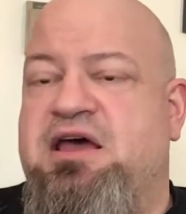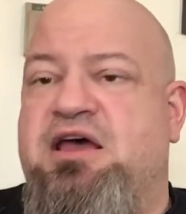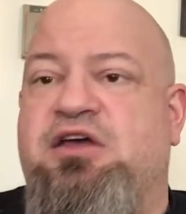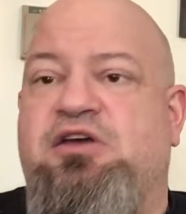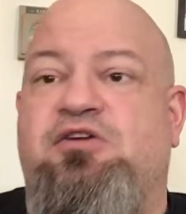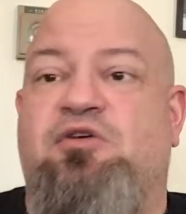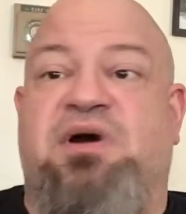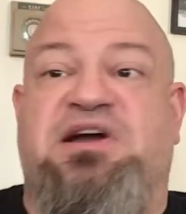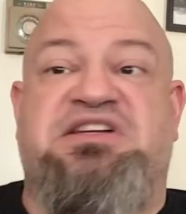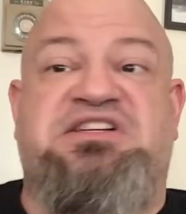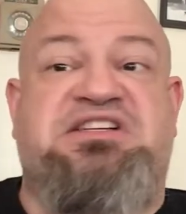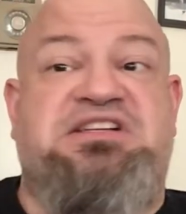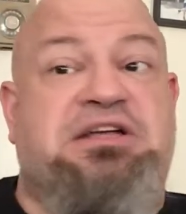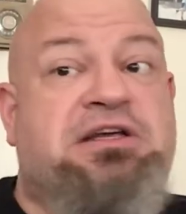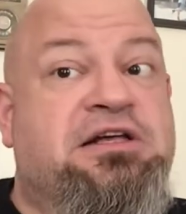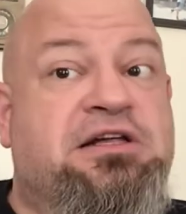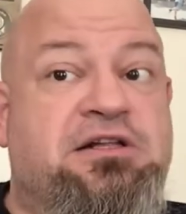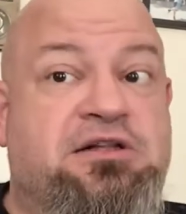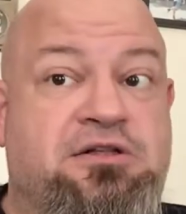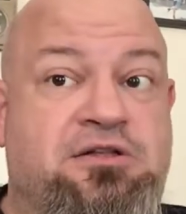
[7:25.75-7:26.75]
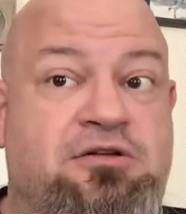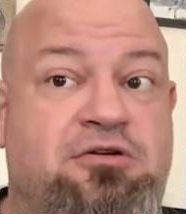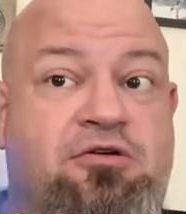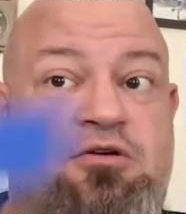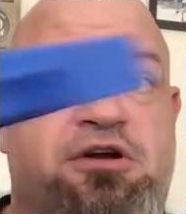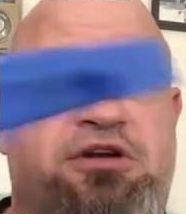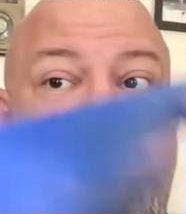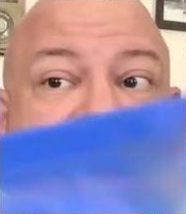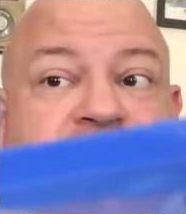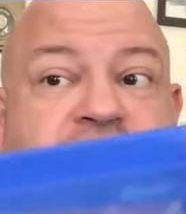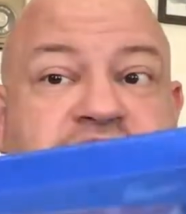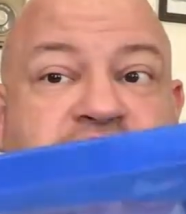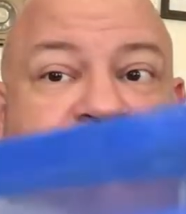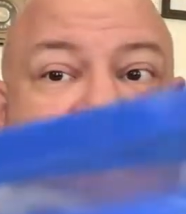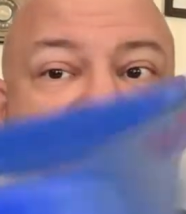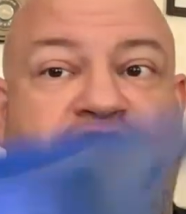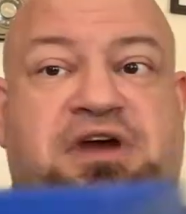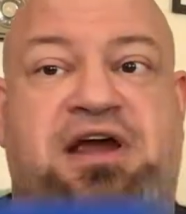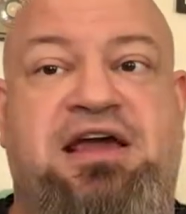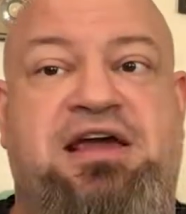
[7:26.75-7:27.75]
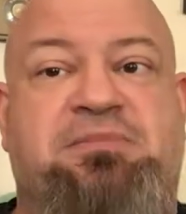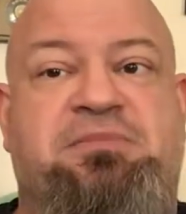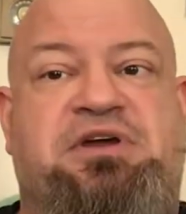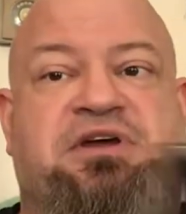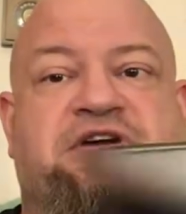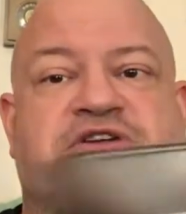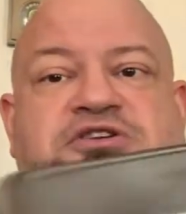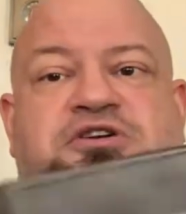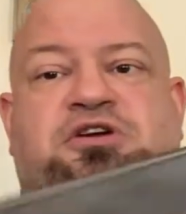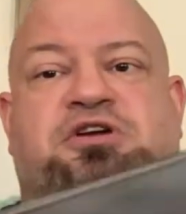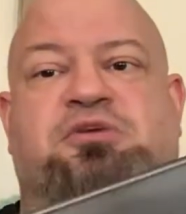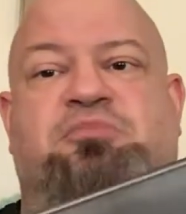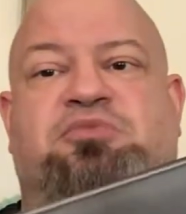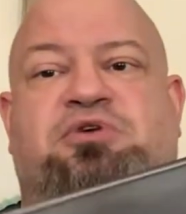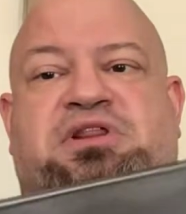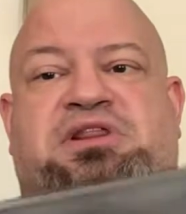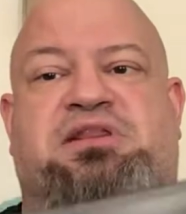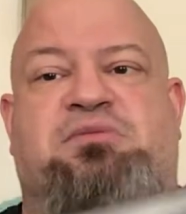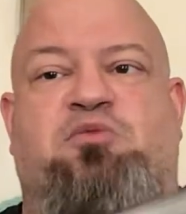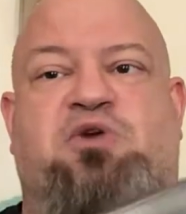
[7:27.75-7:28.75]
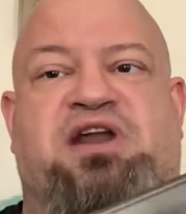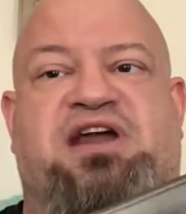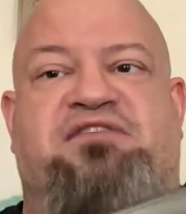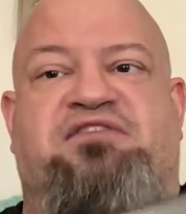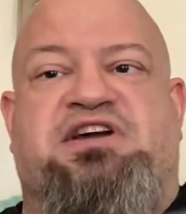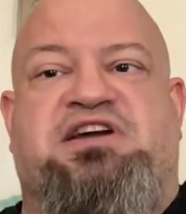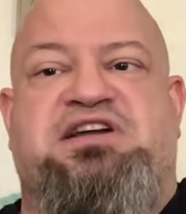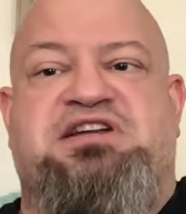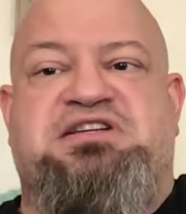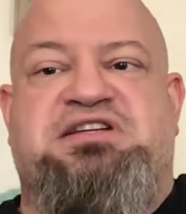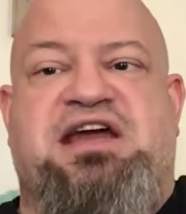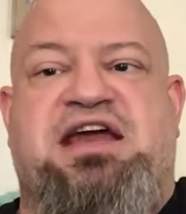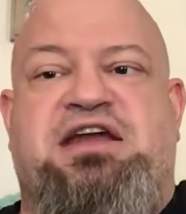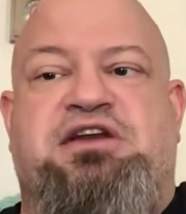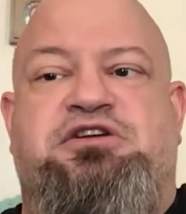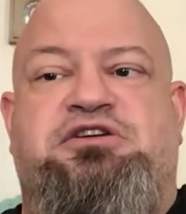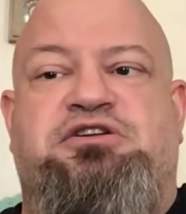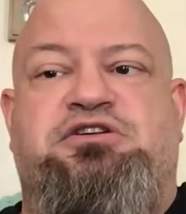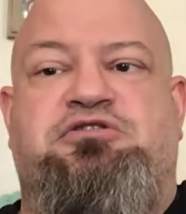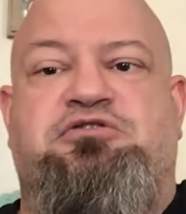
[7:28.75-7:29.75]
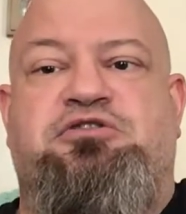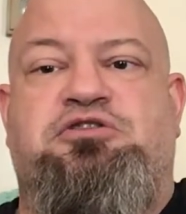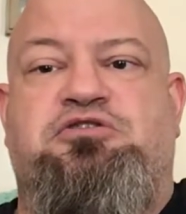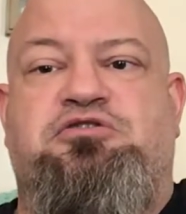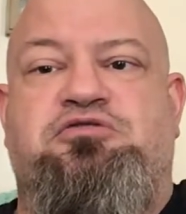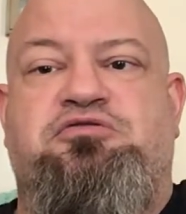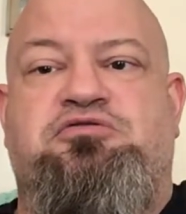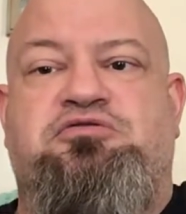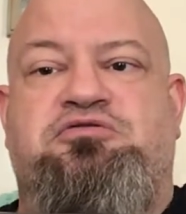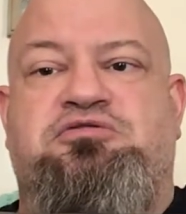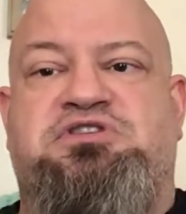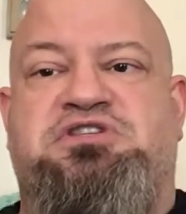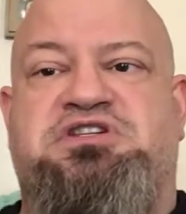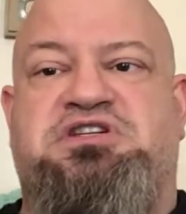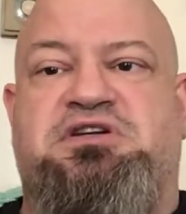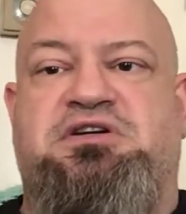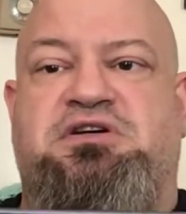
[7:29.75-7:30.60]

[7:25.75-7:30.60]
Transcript: You are still going to use your tray, because you're going to put whatever container you use